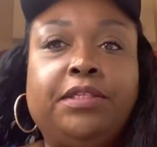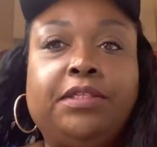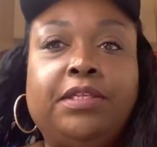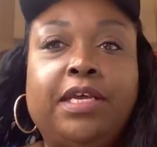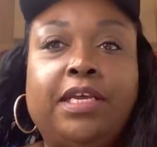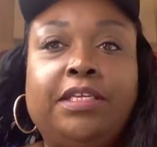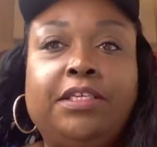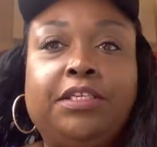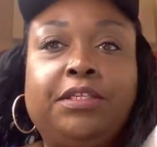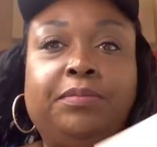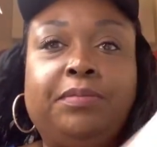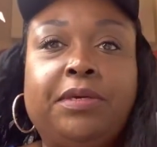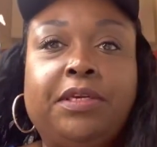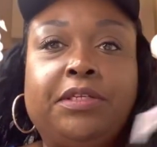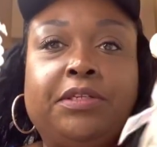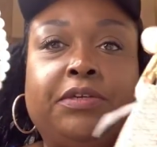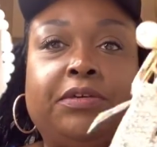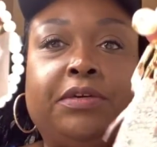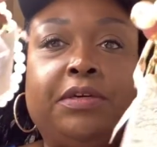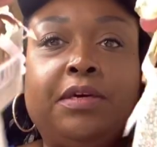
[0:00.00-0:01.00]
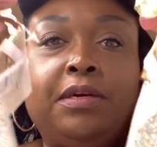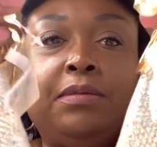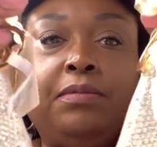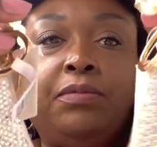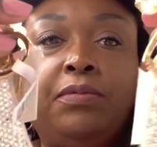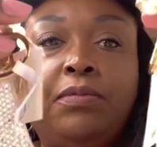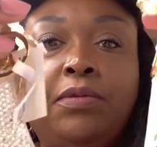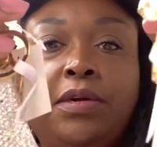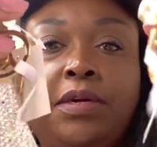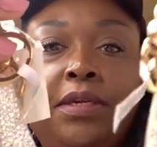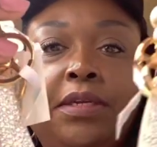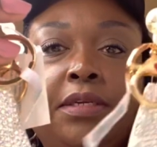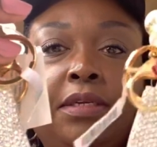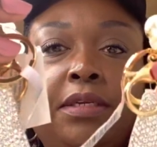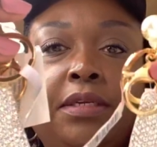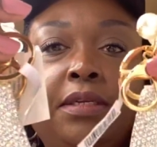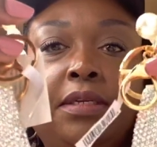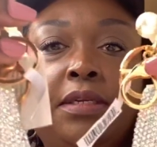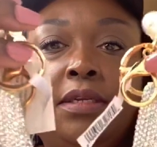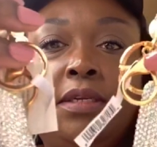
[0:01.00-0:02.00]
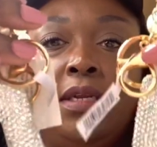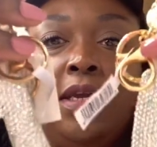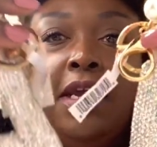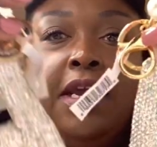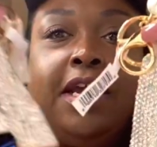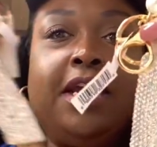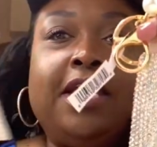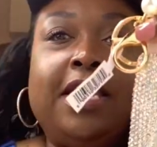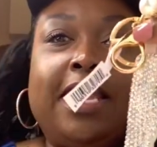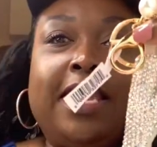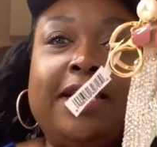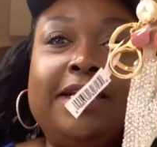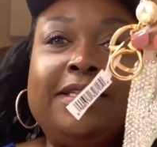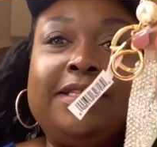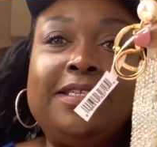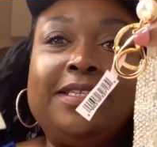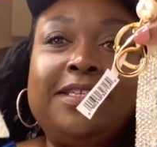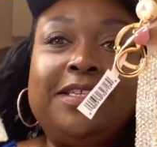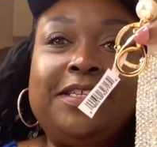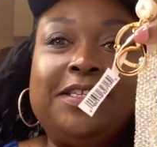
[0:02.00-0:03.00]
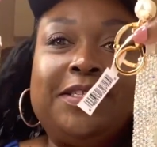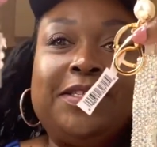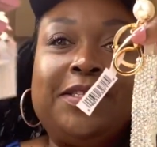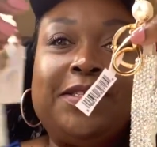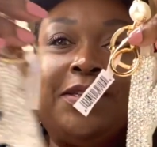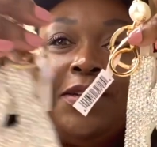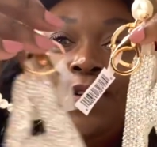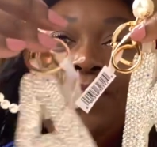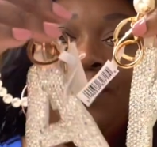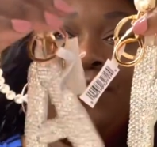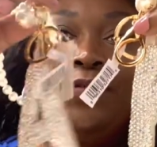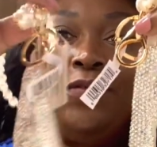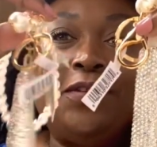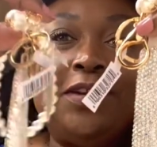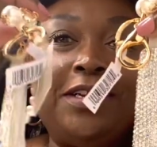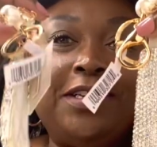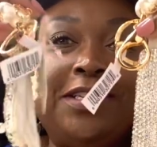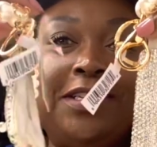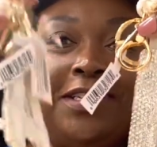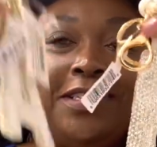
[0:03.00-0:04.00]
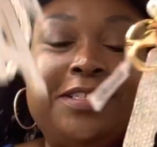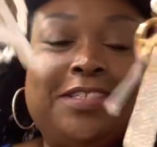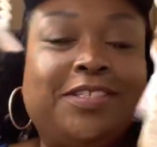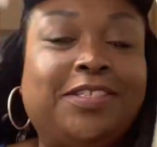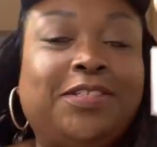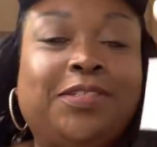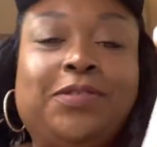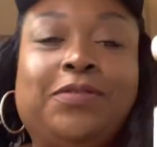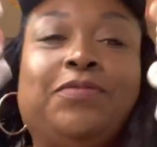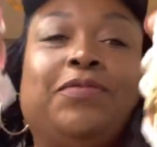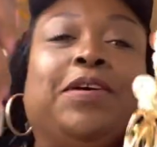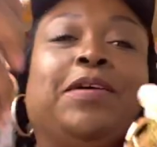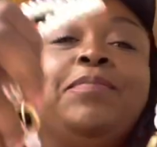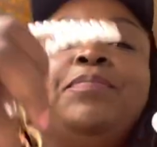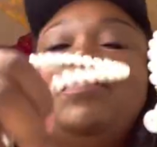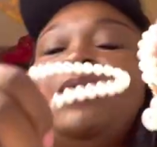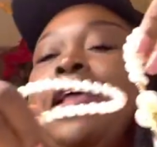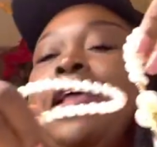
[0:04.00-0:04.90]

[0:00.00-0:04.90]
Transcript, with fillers: So I just picked her up one. Isn't this so funny? This is just too bad.